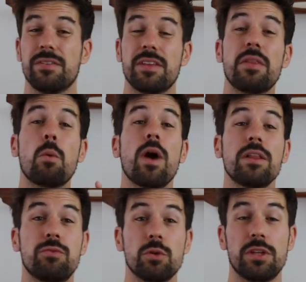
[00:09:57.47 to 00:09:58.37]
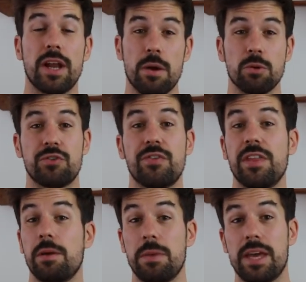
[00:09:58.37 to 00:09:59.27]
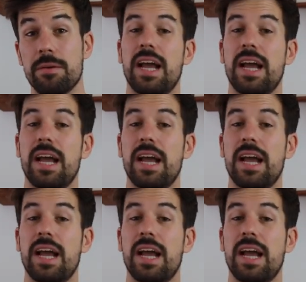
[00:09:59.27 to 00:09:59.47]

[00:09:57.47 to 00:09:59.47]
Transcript: than the wet food that I was feeding Mia.